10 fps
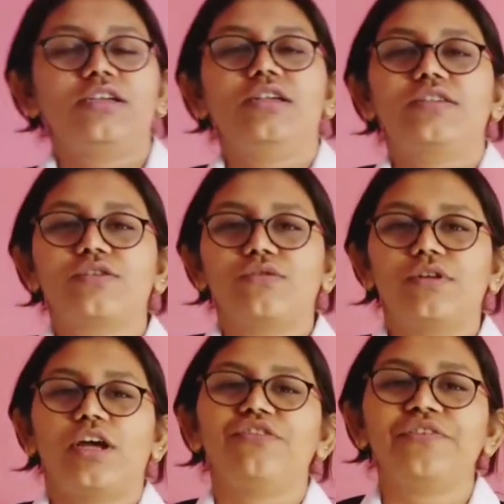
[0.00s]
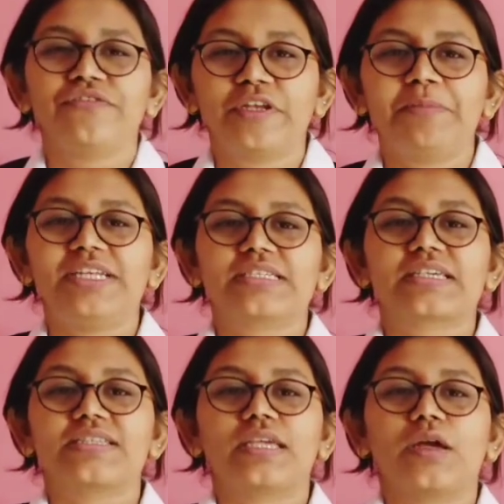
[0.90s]
So now we will be
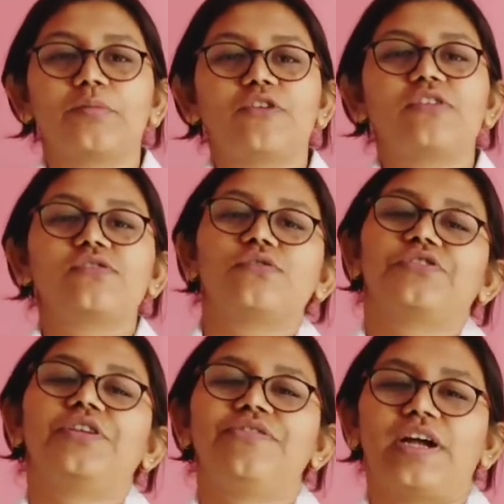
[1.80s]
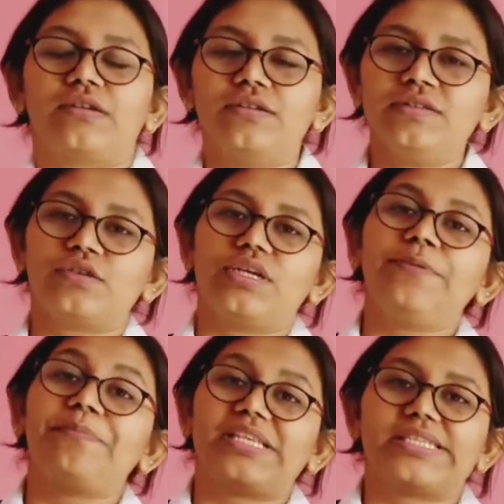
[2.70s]
discussing about the social factors
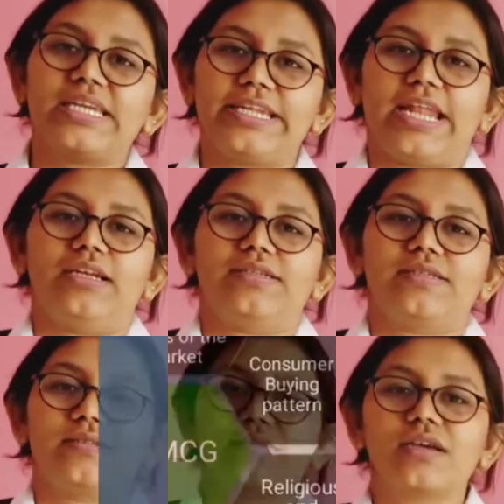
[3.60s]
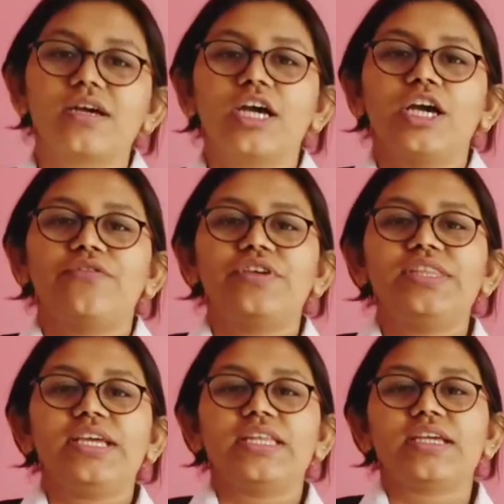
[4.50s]
in Pestel analysis. With
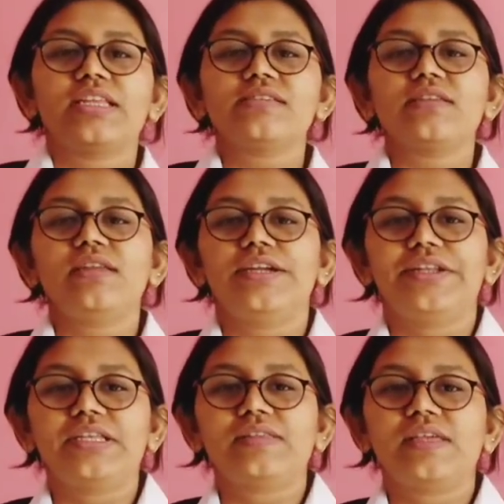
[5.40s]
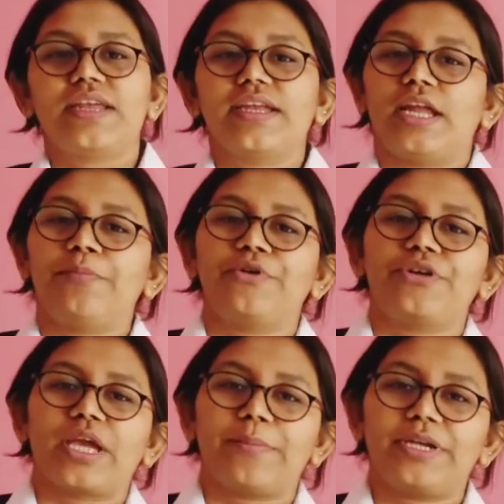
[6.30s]
the increase in literacy rate and per
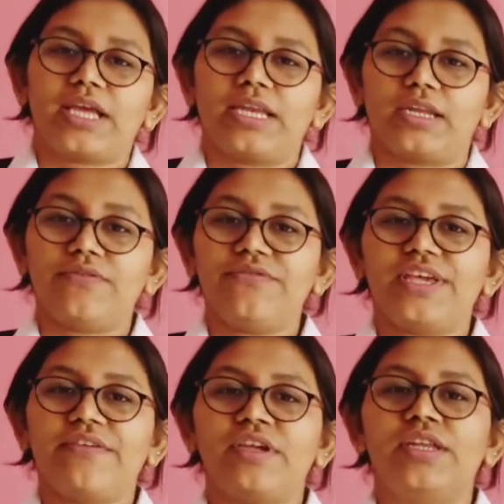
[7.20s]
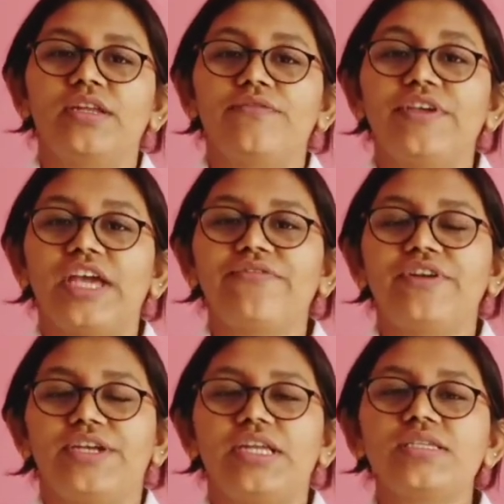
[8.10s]
capita income, we have
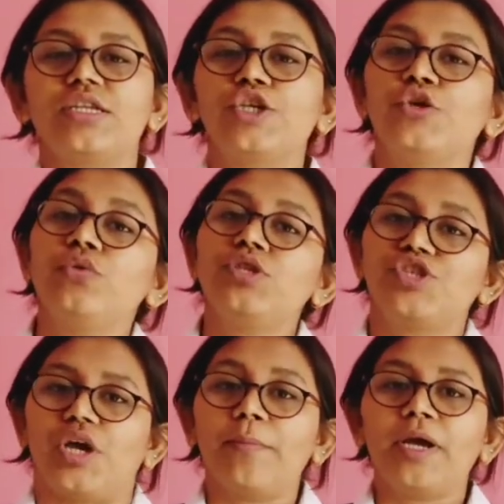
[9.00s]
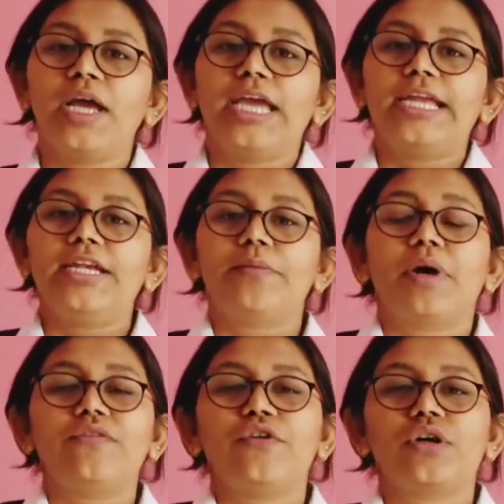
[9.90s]
witnessed a huge jump in
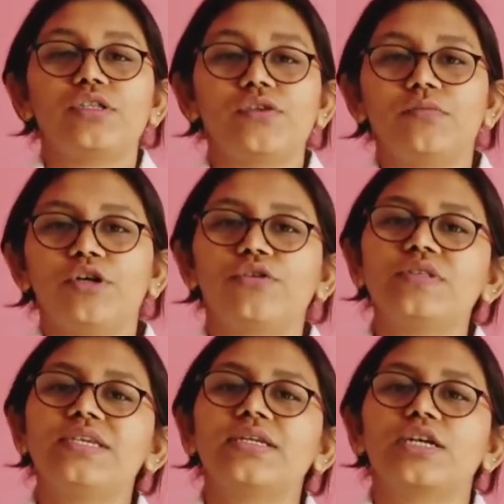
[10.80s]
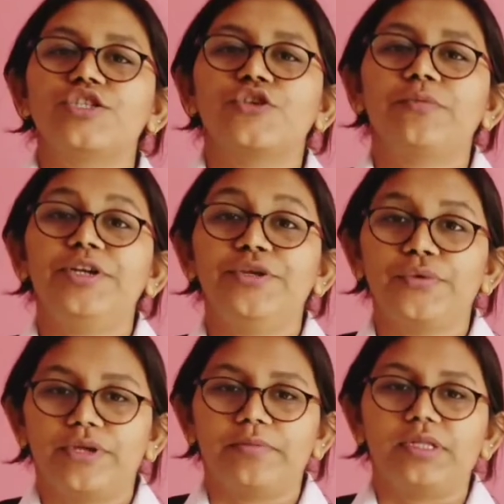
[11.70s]
demand for consumer goods and consumer
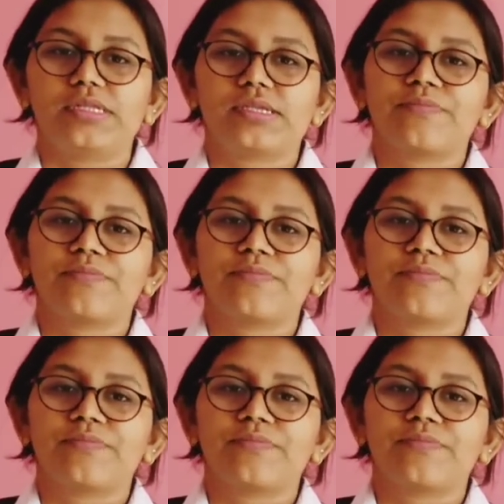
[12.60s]
durables.